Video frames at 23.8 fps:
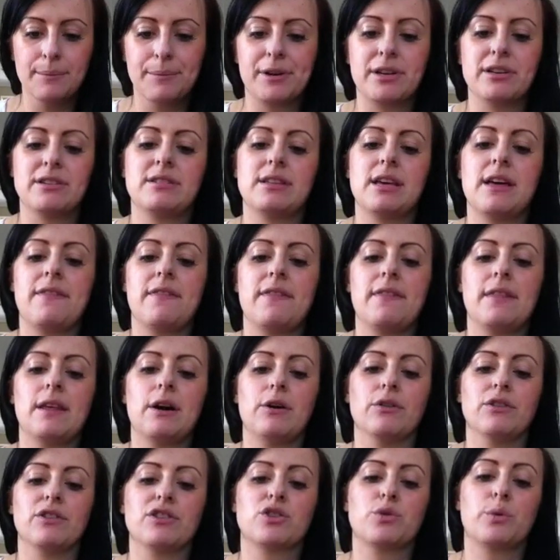because then
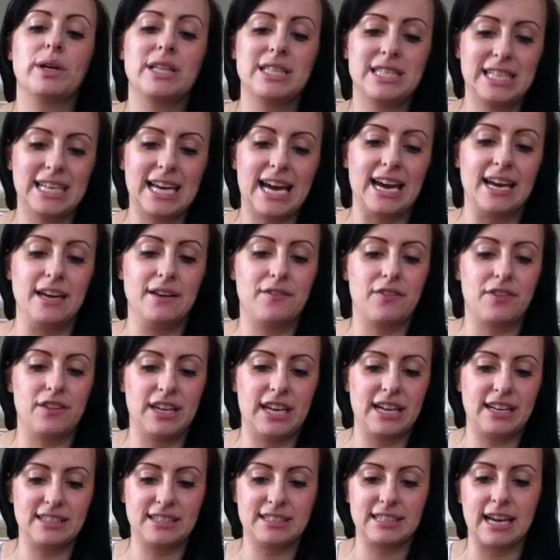on the 28th, the
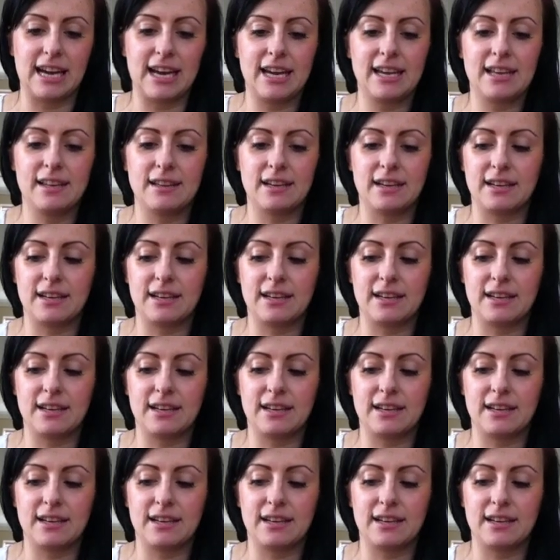next day,